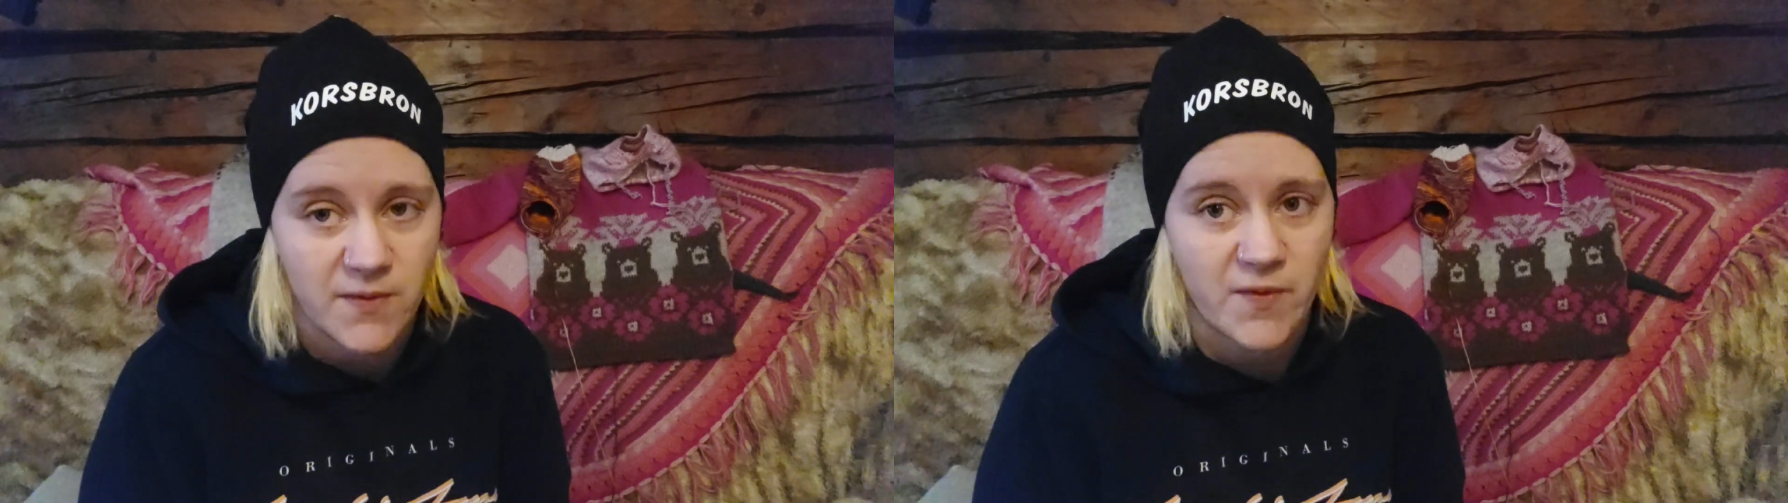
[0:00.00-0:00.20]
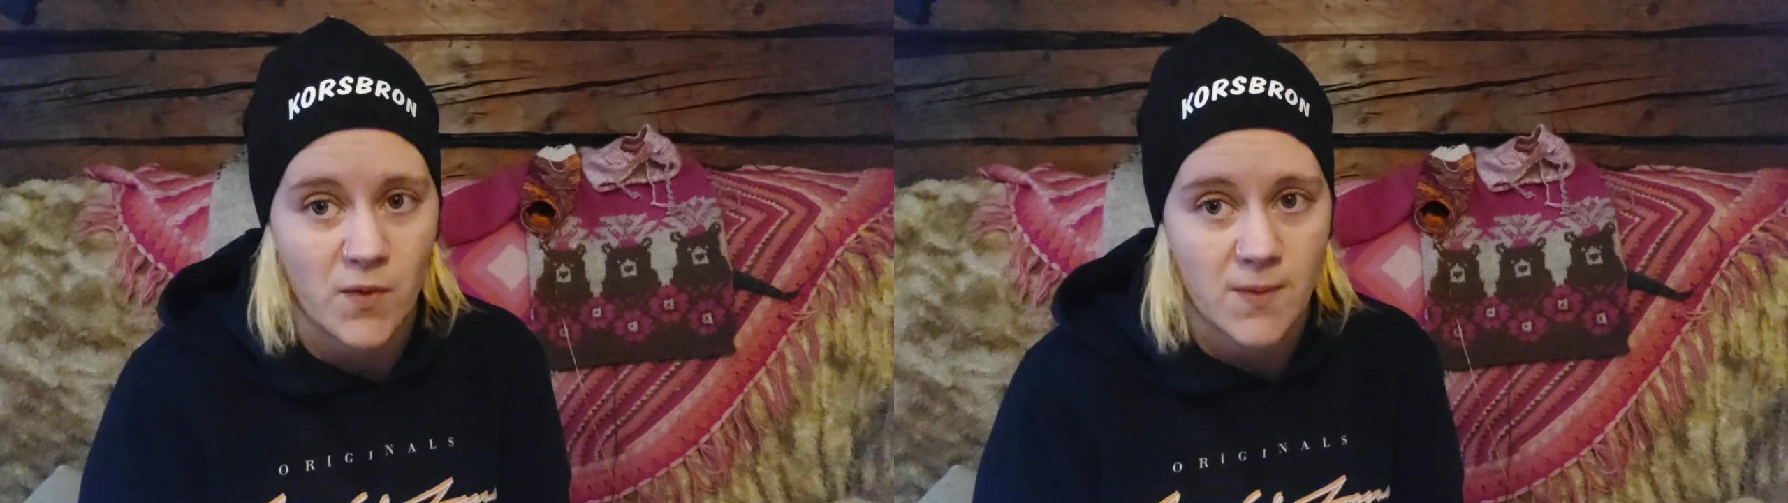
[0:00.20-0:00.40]

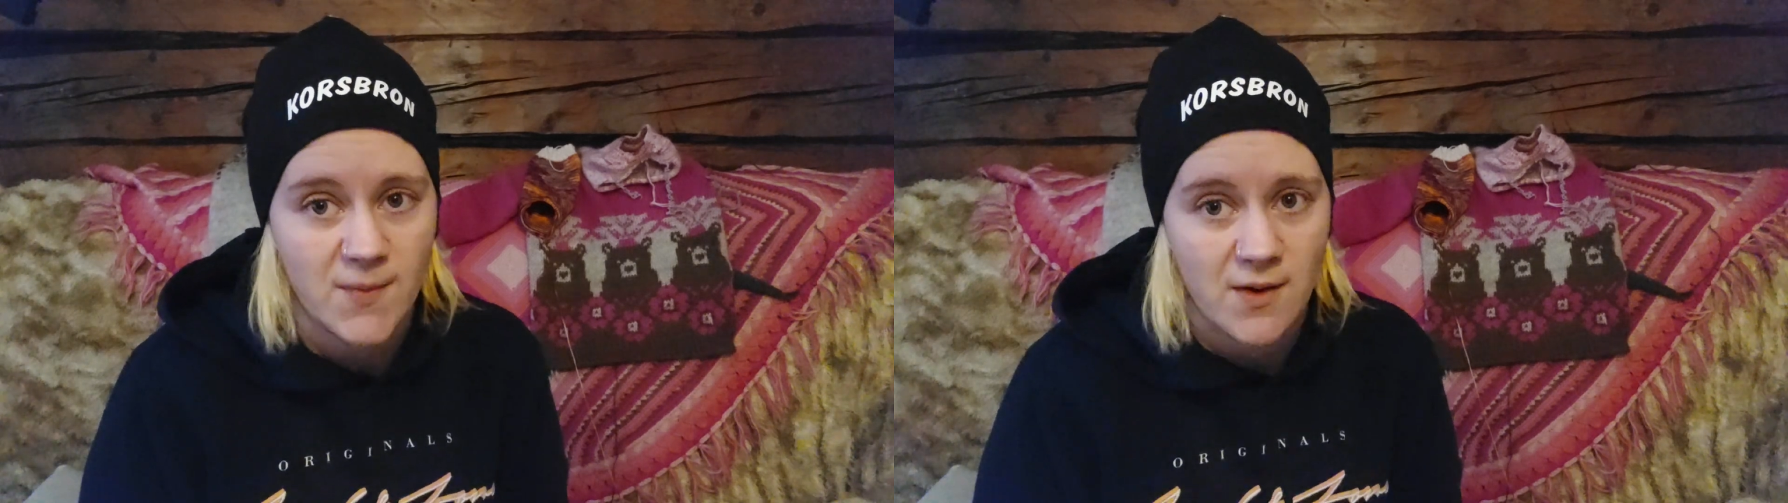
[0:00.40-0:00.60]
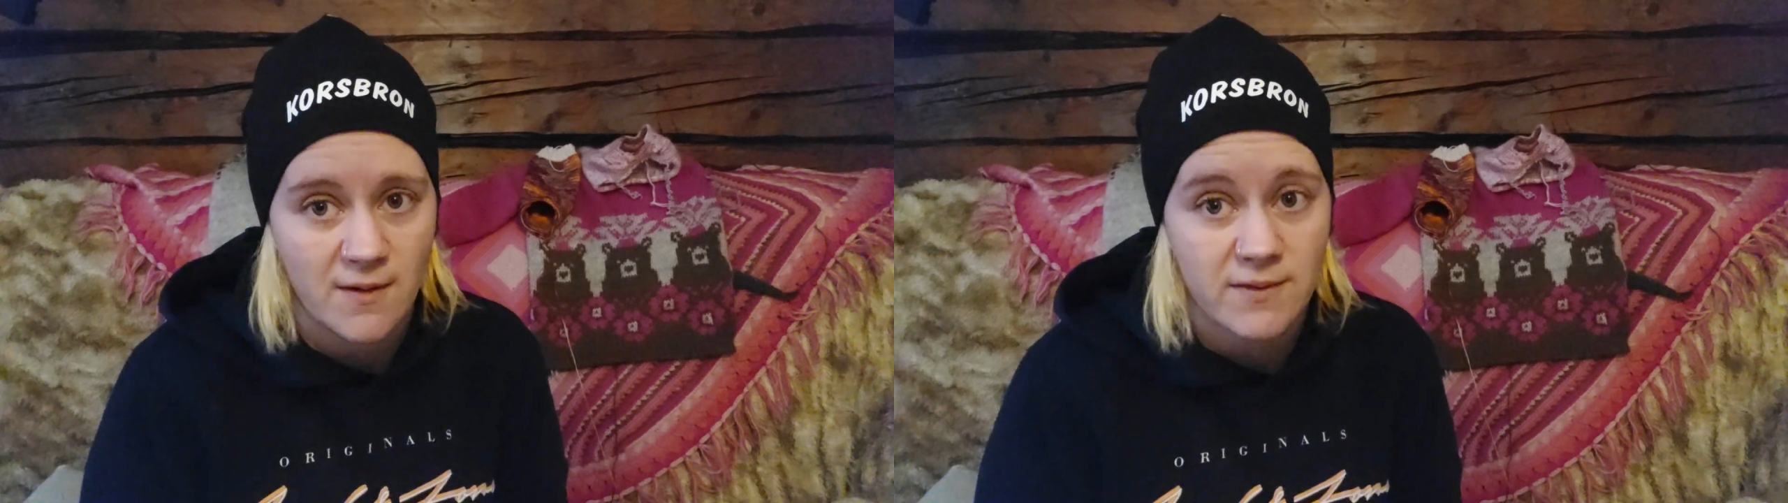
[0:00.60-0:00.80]
form
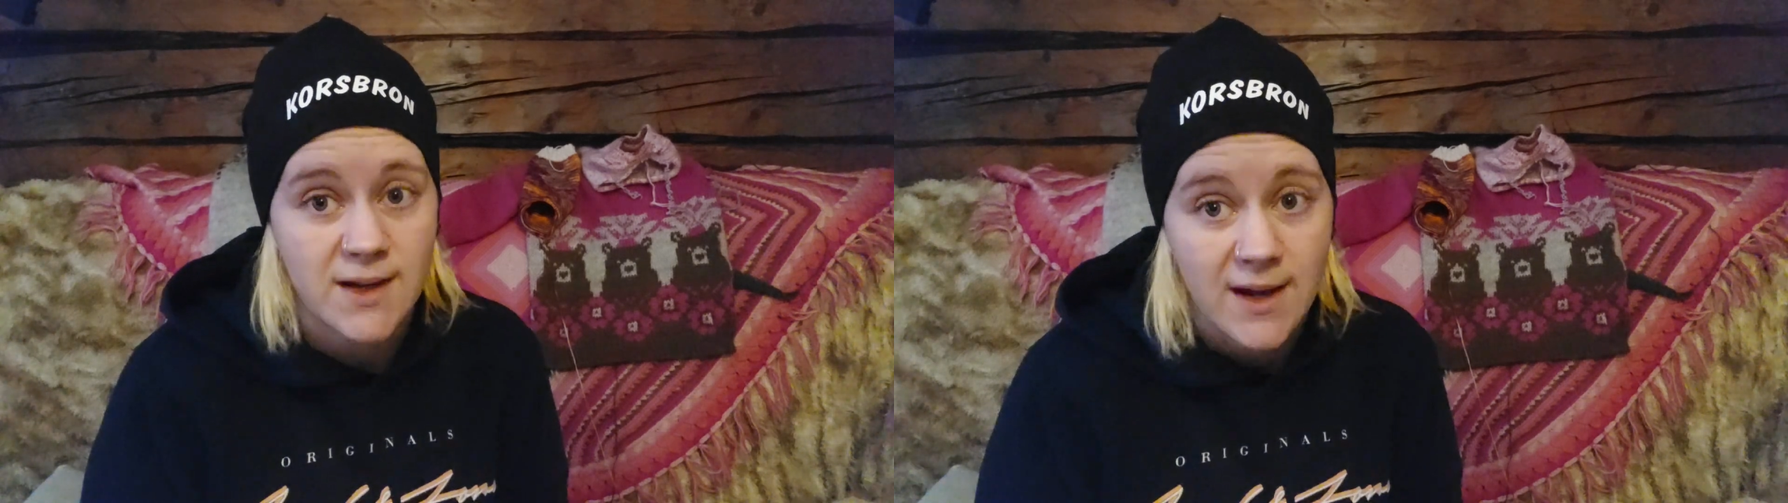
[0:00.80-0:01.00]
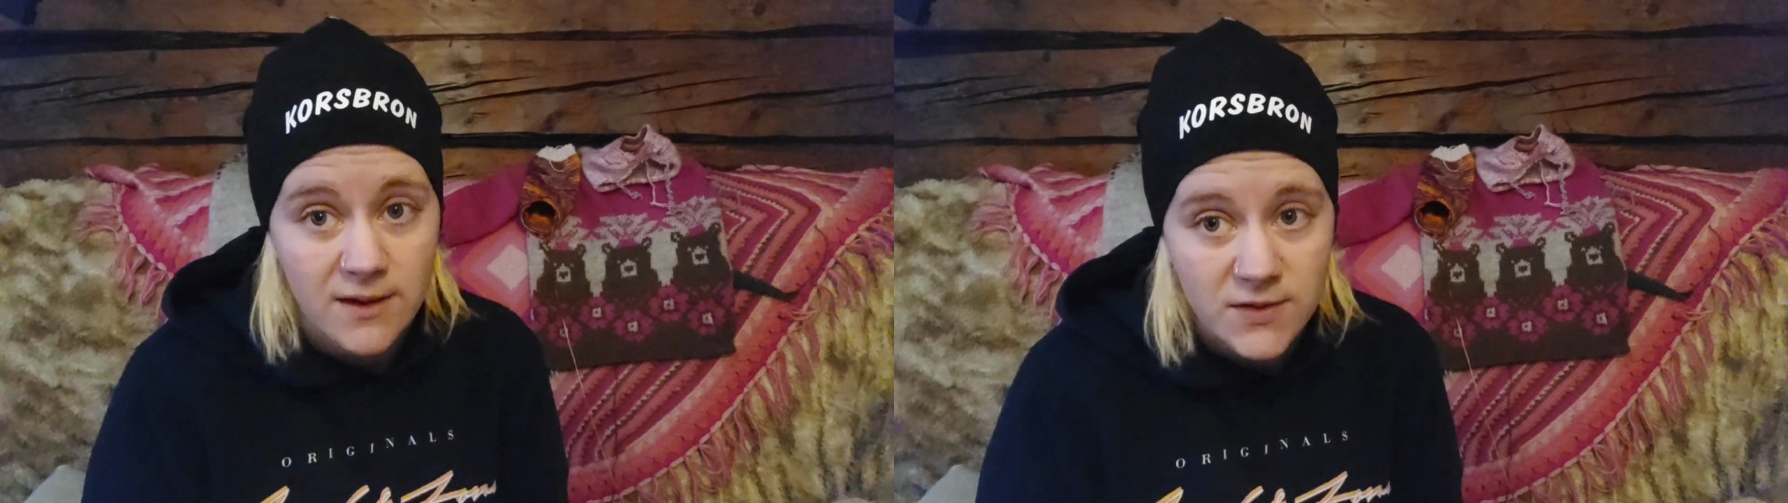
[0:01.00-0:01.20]
of
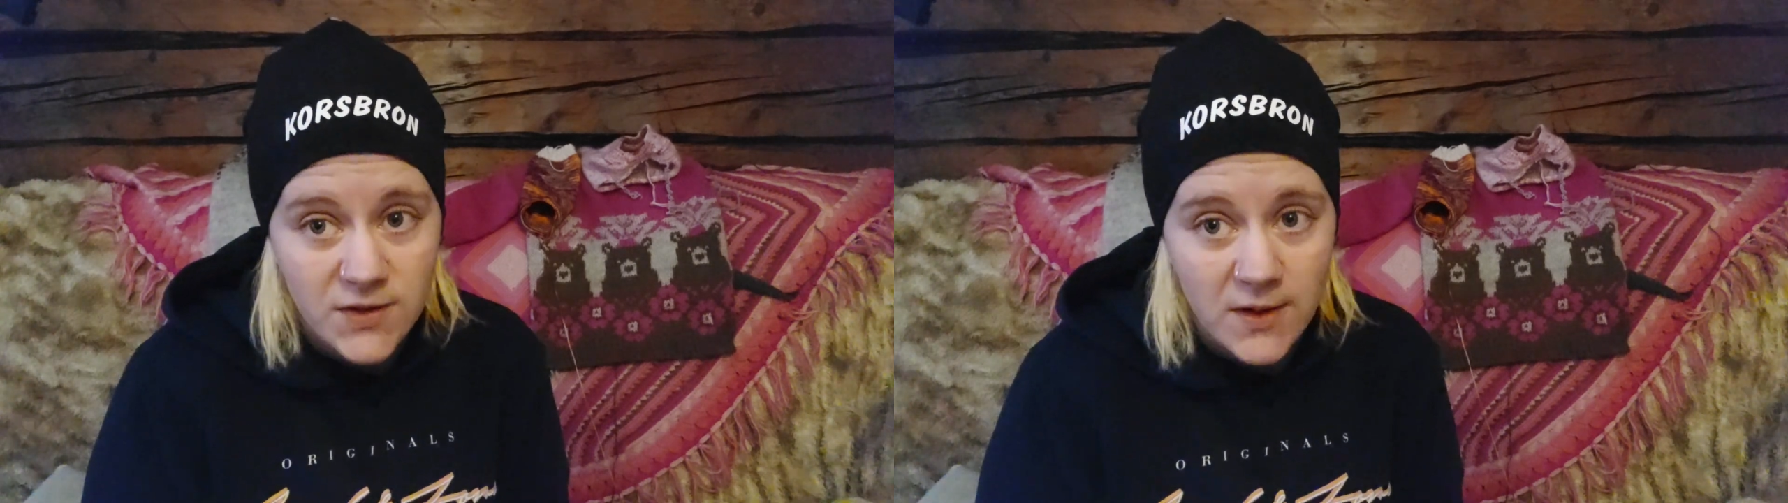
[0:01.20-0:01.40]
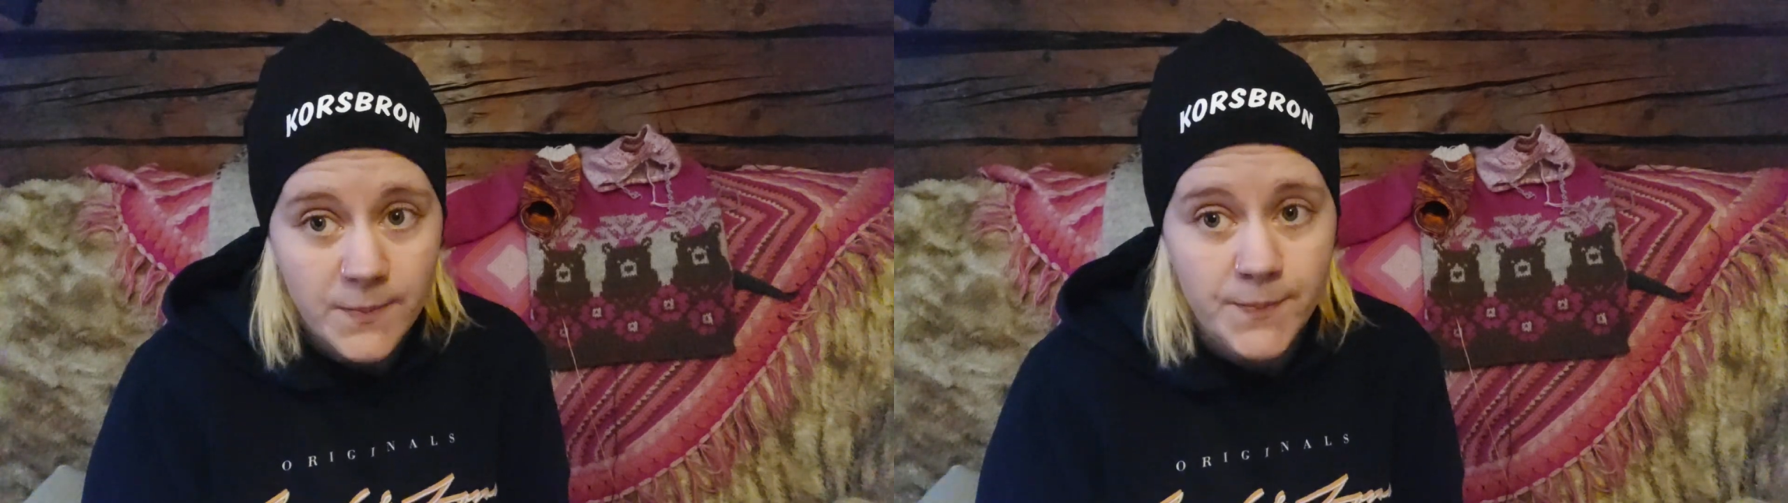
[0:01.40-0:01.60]

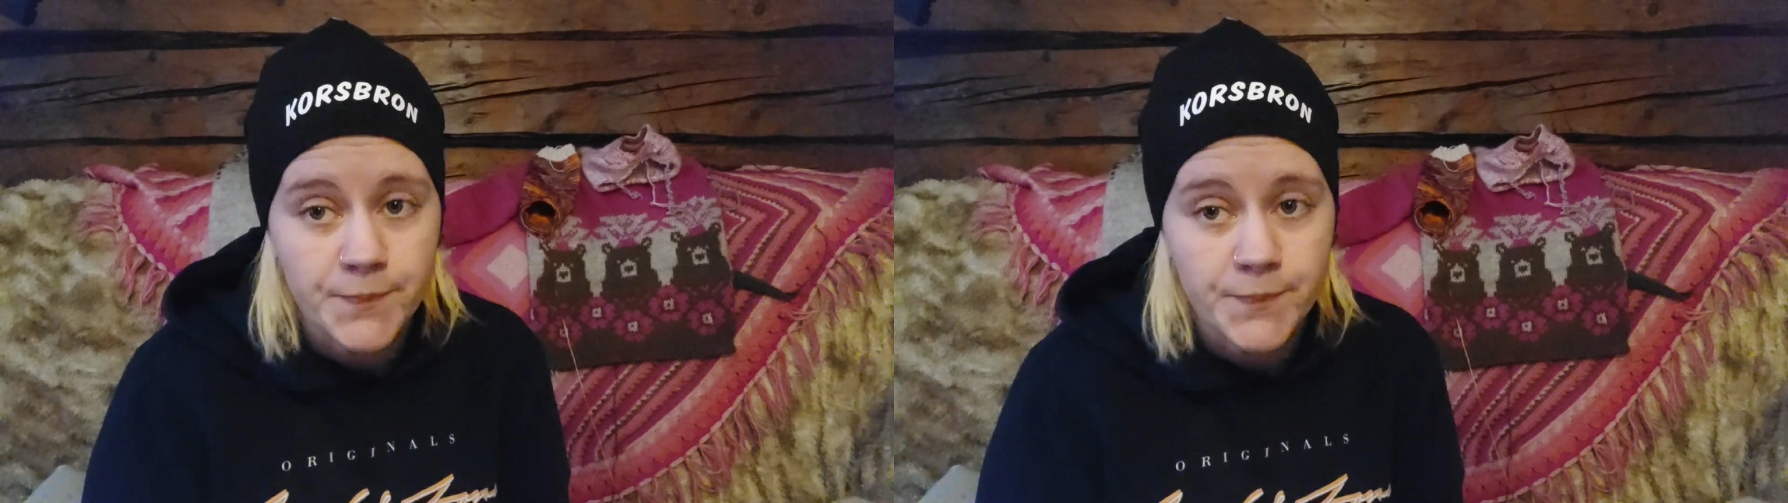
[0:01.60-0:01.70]
cancer.